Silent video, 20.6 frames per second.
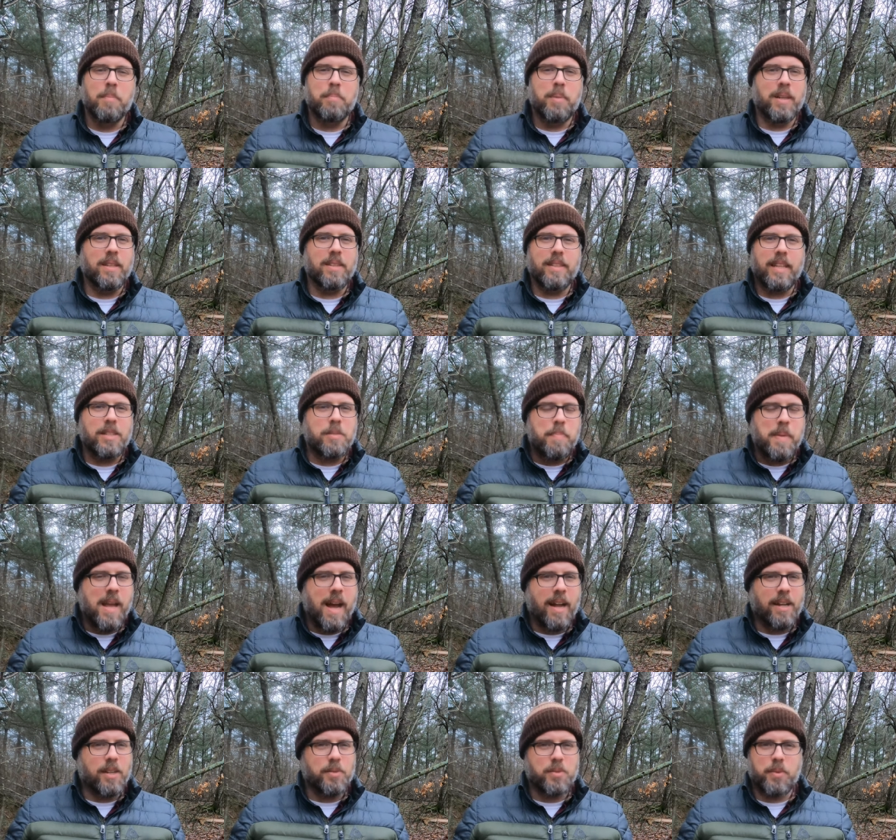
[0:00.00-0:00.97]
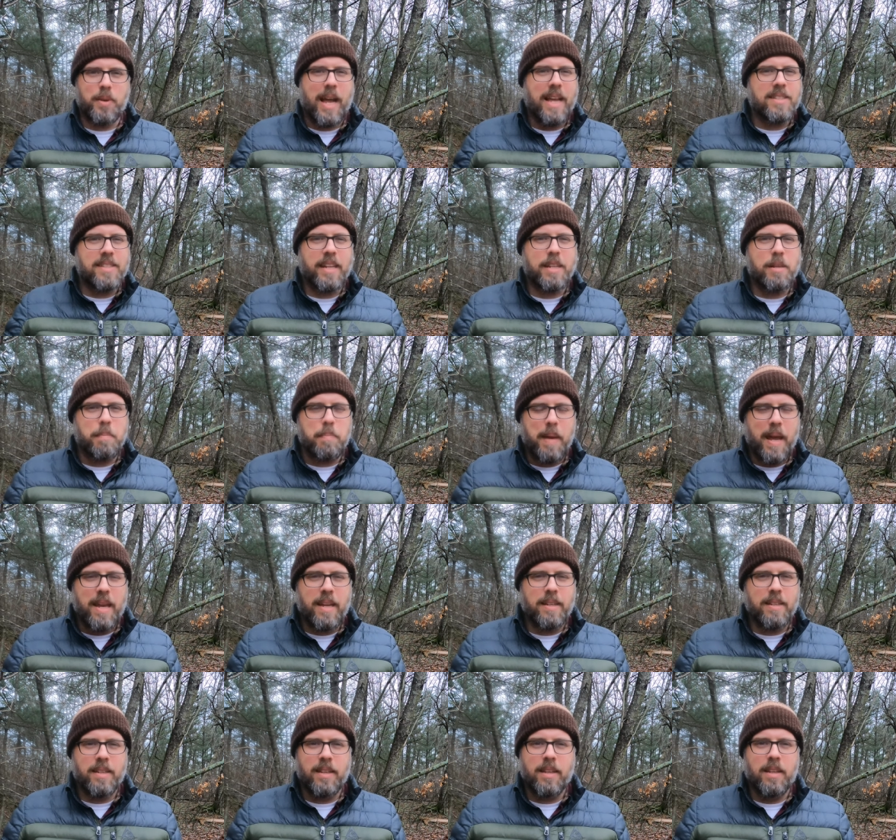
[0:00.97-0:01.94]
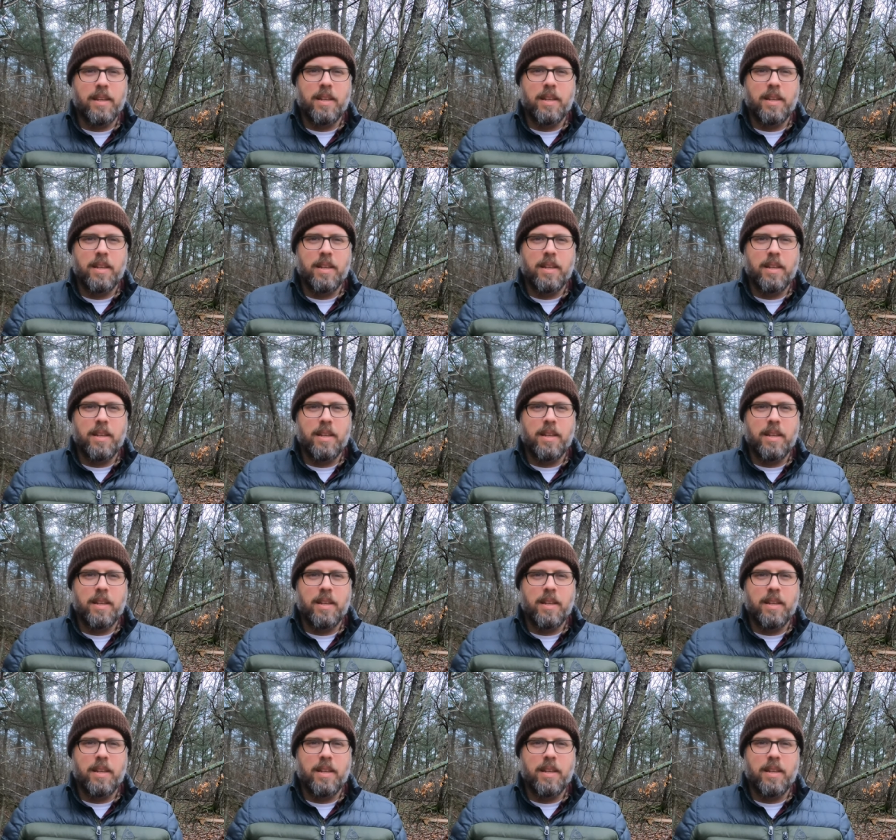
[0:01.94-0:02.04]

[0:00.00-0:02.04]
But let's be honest, when I say debate,